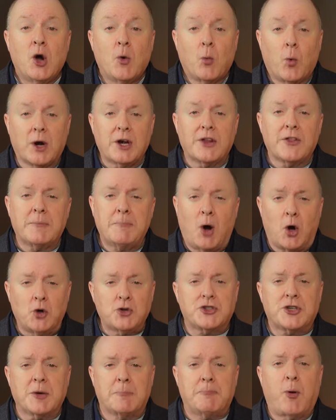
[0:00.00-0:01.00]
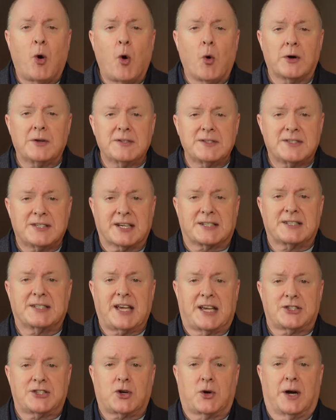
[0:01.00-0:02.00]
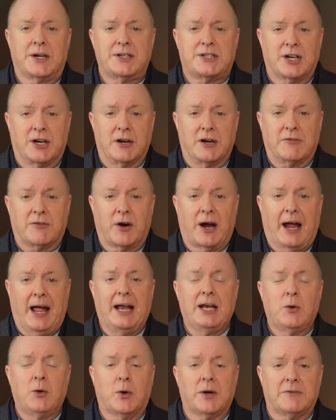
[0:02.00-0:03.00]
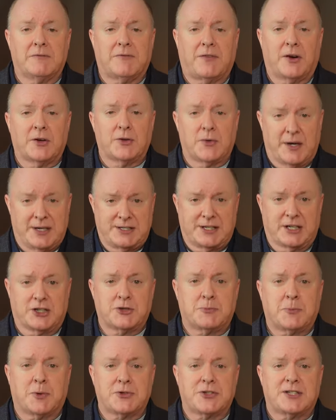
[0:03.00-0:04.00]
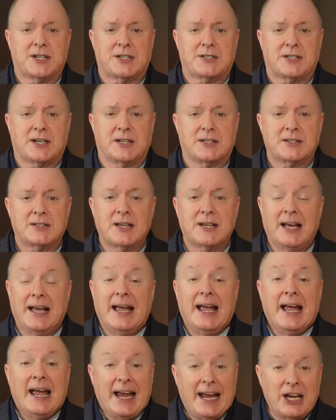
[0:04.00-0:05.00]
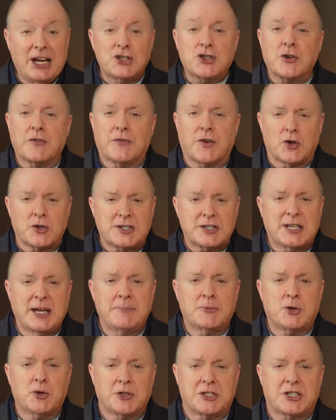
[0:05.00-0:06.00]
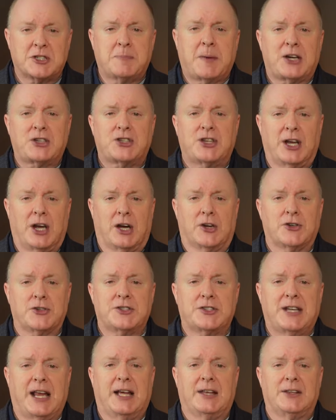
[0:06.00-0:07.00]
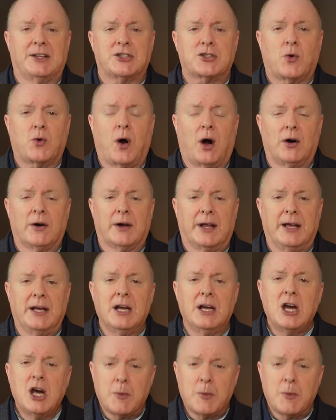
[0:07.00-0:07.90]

One of the most important success criteria for anyone in fundraising is persistence. Introverts seem to especially understand this quality.